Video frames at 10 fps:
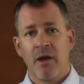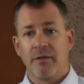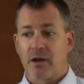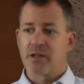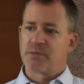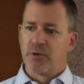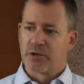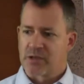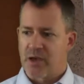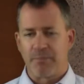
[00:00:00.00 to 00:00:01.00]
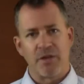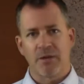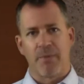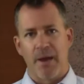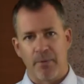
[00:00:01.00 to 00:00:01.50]
And the customer looks at that piece
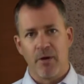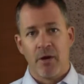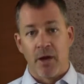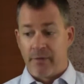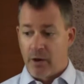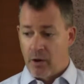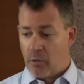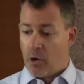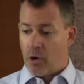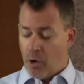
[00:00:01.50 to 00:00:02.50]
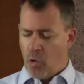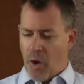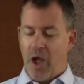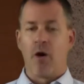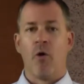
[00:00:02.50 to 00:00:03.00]
of paper and they go, oh
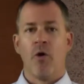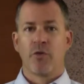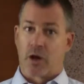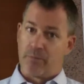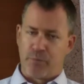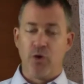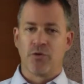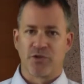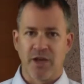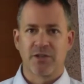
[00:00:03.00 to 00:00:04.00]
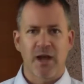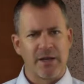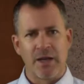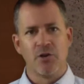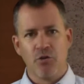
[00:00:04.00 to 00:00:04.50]
wow, the computer says I
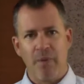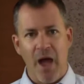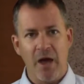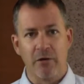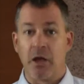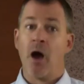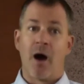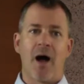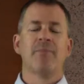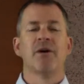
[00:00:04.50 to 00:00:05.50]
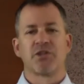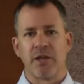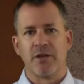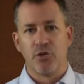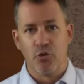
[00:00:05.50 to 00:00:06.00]
need a new battery. I must
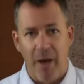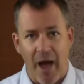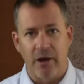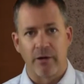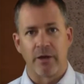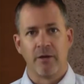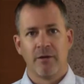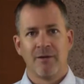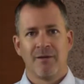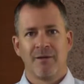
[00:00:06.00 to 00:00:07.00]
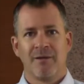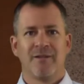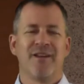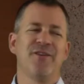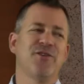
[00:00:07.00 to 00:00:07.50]
need a new battery.
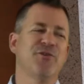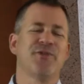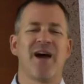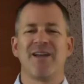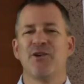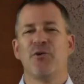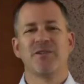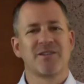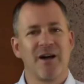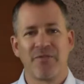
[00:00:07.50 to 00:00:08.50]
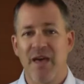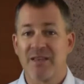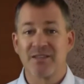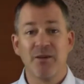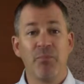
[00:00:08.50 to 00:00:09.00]
You and I know it's not
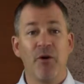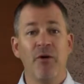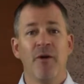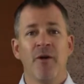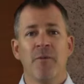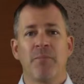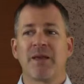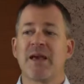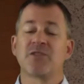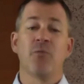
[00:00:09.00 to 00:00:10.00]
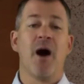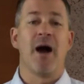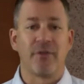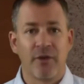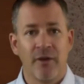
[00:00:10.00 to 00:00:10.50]
that simple, but guess
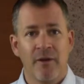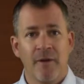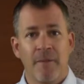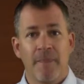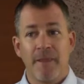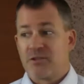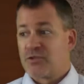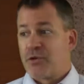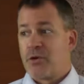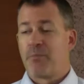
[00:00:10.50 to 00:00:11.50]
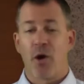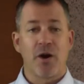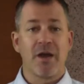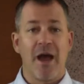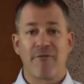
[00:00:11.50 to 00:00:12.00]
what? It's
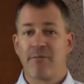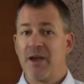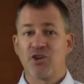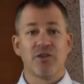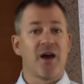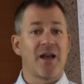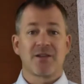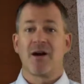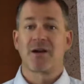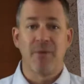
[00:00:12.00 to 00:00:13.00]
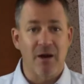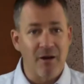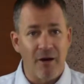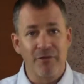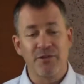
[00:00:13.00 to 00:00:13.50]
third-party affirmation that I talk about
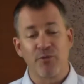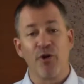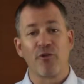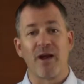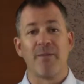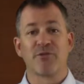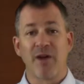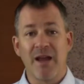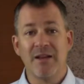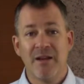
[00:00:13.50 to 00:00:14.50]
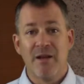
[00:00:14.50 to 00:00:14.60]
in all these programs, right?